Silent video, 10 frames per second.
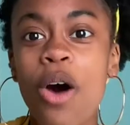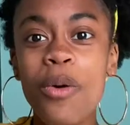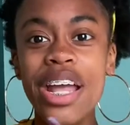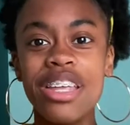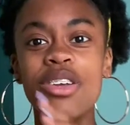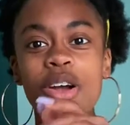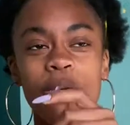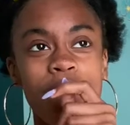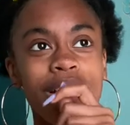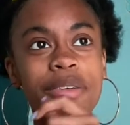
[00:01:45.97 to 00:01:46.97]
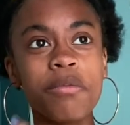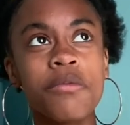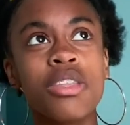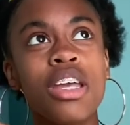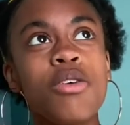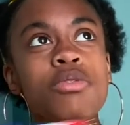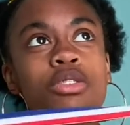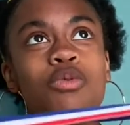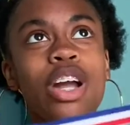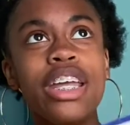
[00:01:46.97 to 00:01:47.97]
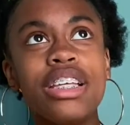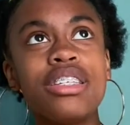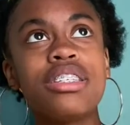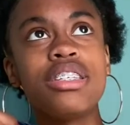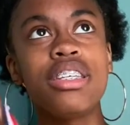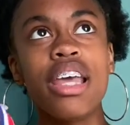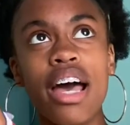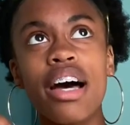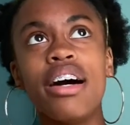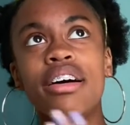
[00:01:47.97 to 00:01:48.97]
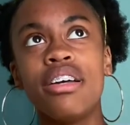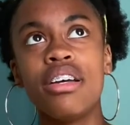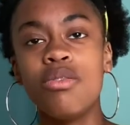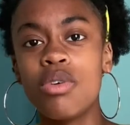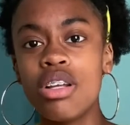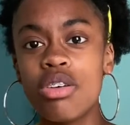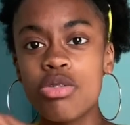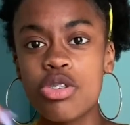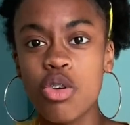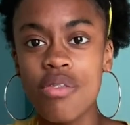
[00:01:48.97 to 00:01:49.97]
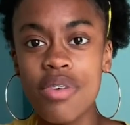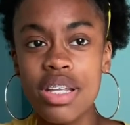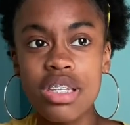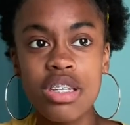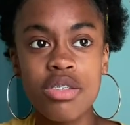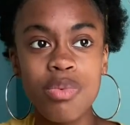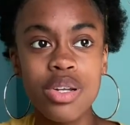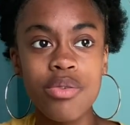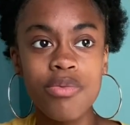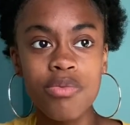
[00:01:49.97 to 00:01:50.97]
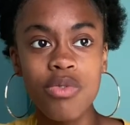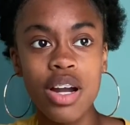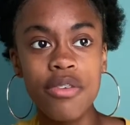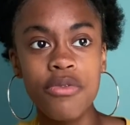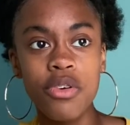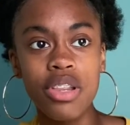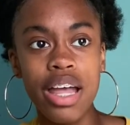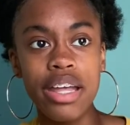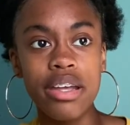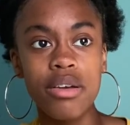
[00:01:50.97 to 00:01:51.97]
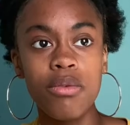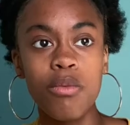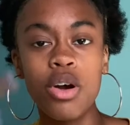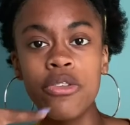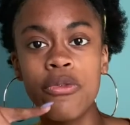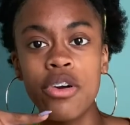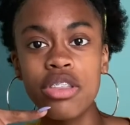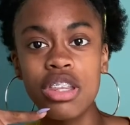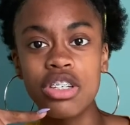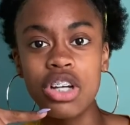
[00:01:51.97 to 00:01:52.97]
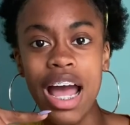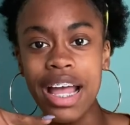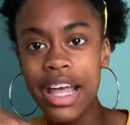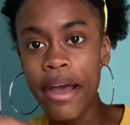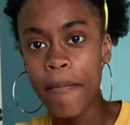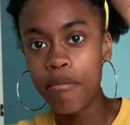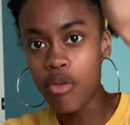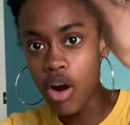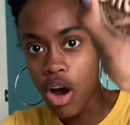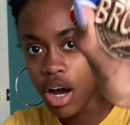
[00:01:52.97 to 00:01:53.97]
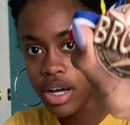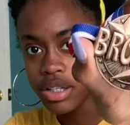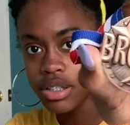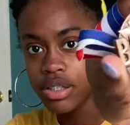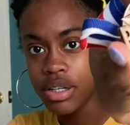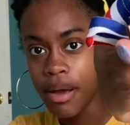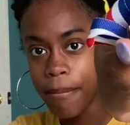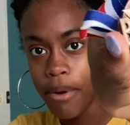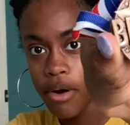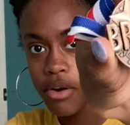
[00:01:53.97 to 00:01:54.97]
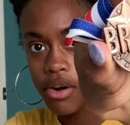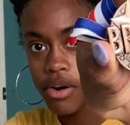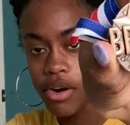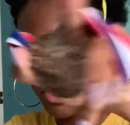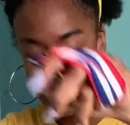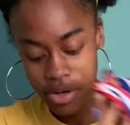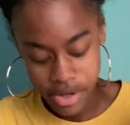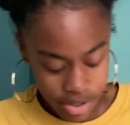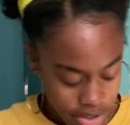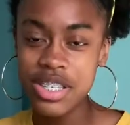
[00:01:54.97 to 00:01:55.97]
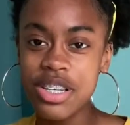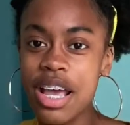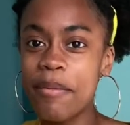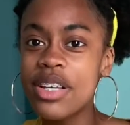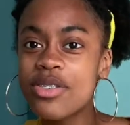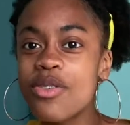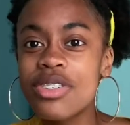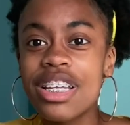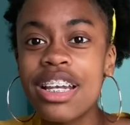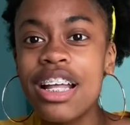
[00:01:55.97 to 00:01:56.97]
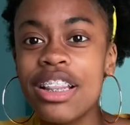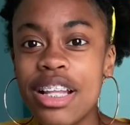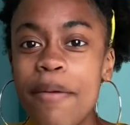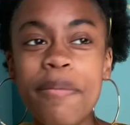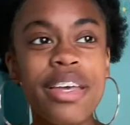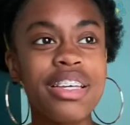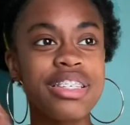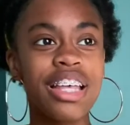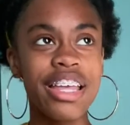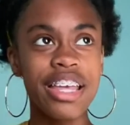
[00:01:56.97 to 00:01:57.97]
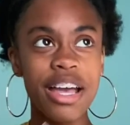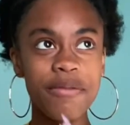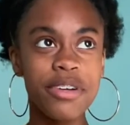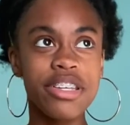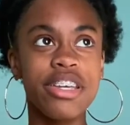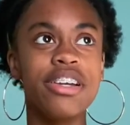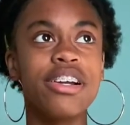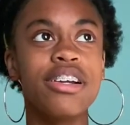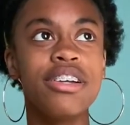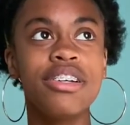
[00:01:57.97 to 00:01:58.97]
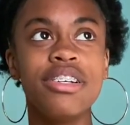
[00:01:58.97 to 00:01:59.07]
Oh wait, you know what? It was a race. Yeah. One of those short races where you run for like 1/4 of the track. Bronze. Her. So yeah, my school did Olympics like every year.